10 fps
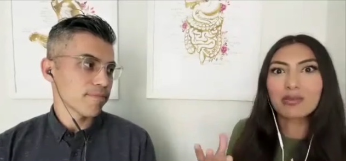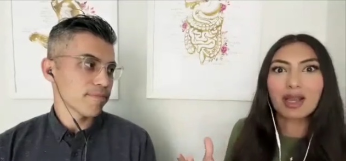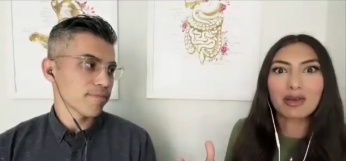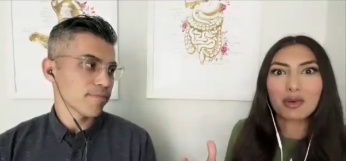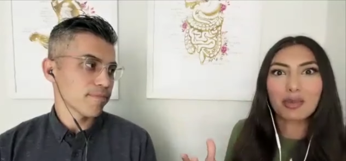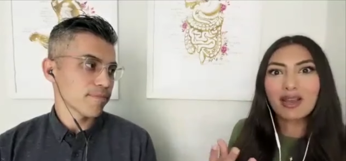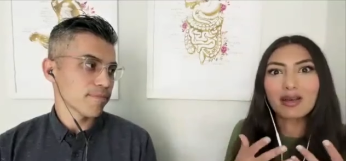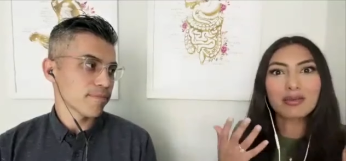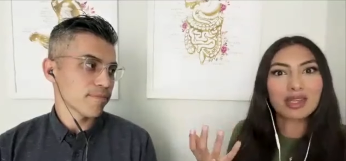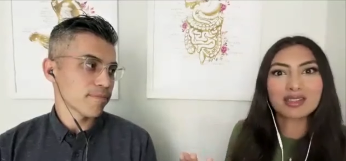Speaker 1: microbiome
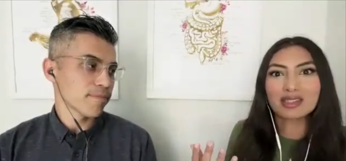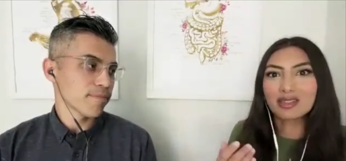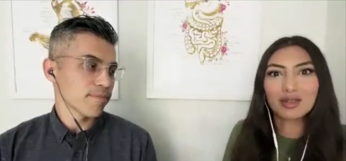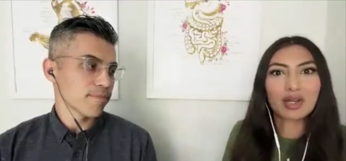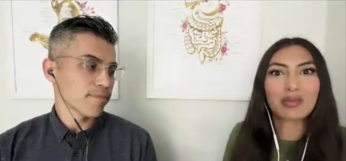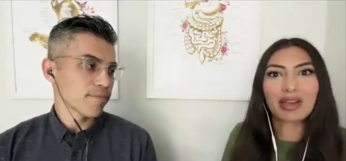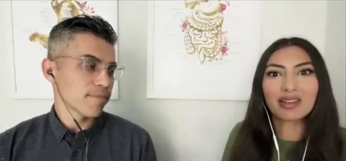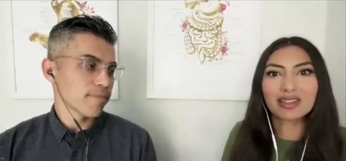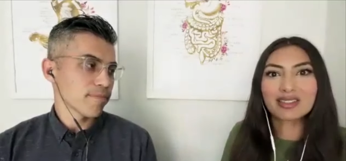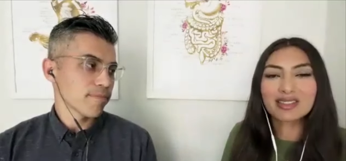that's in great
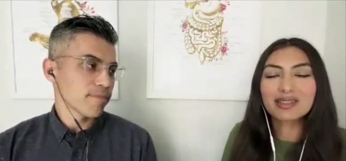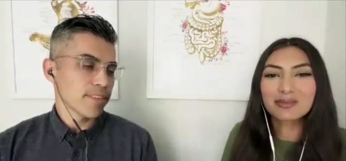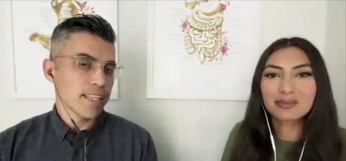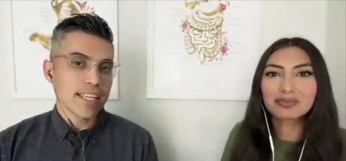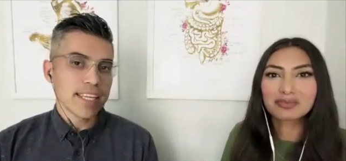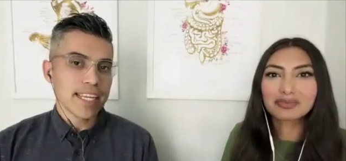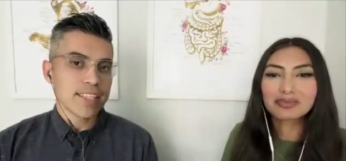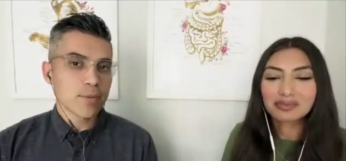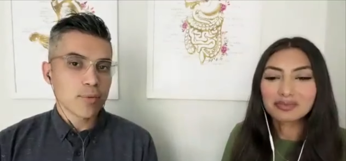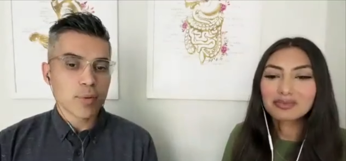balance.
Speaker 2: And
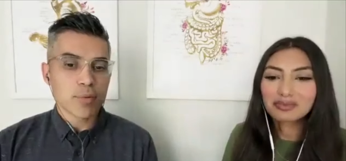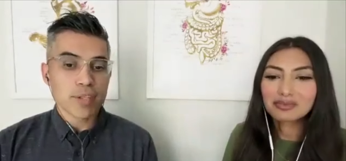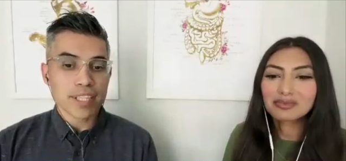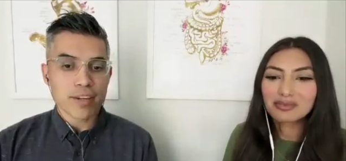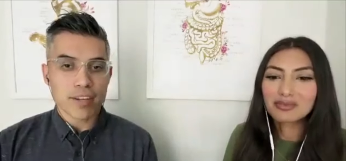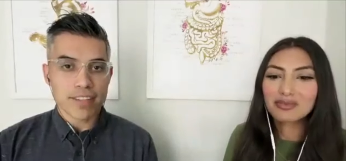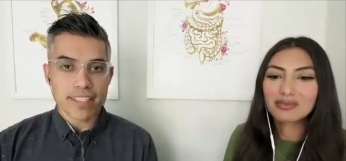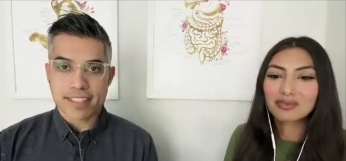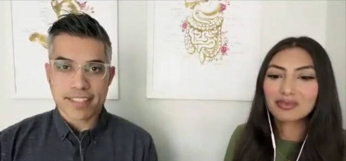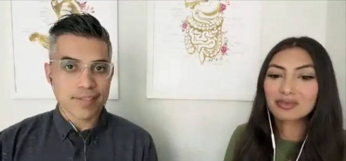so we really call
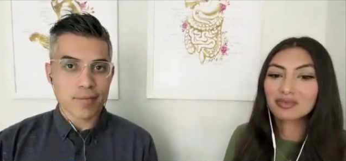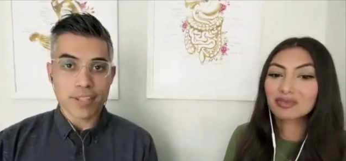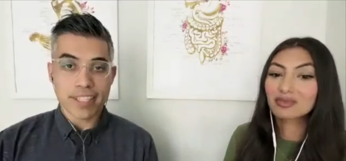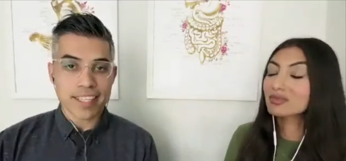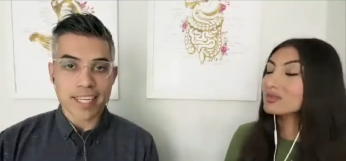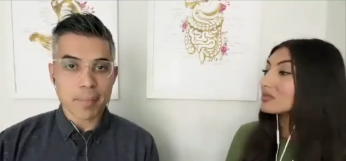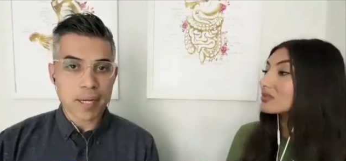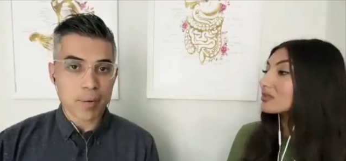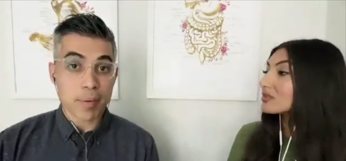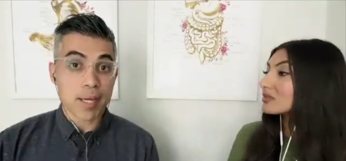this really the gut
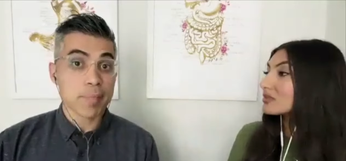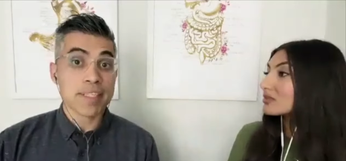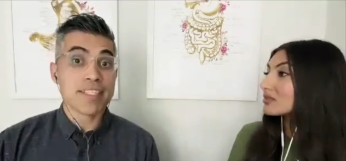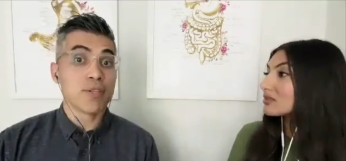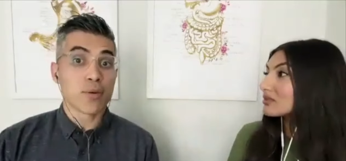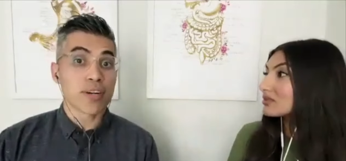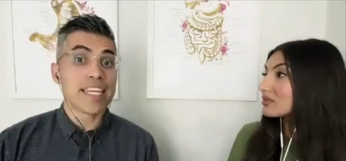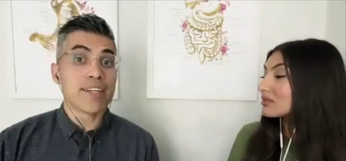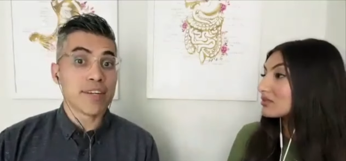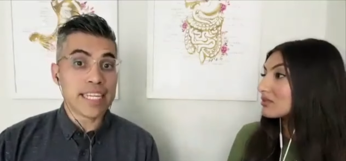microbiome is your
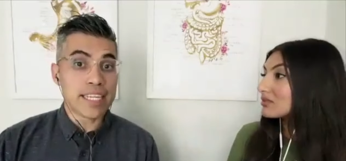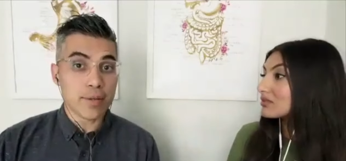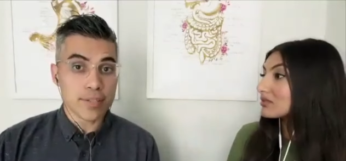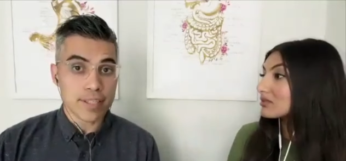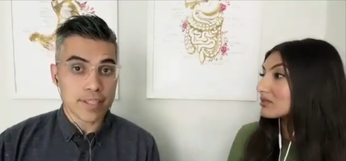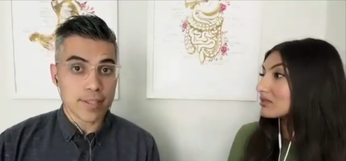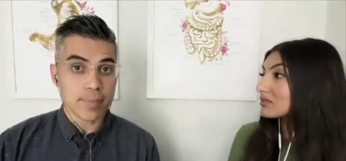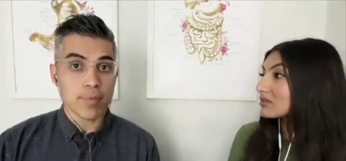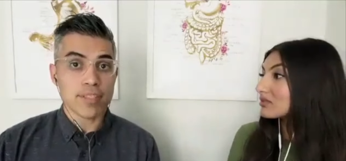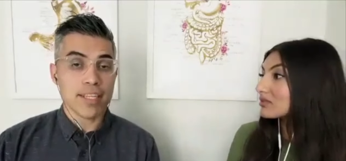inner ecosystem. We
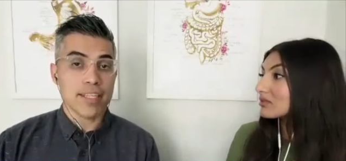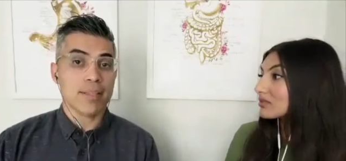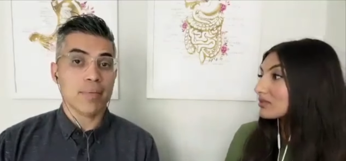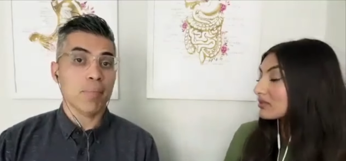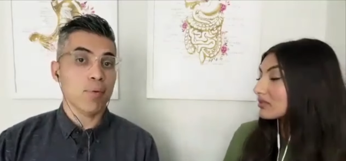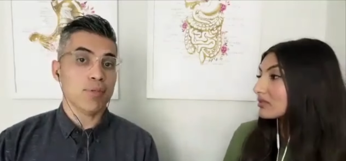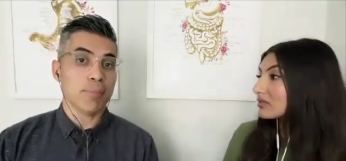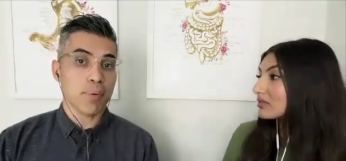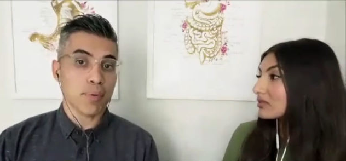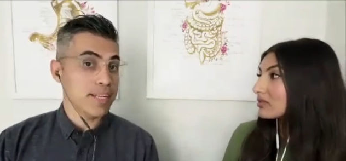say it's the most
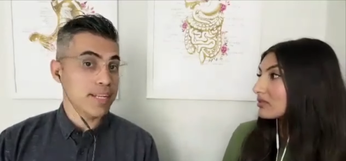important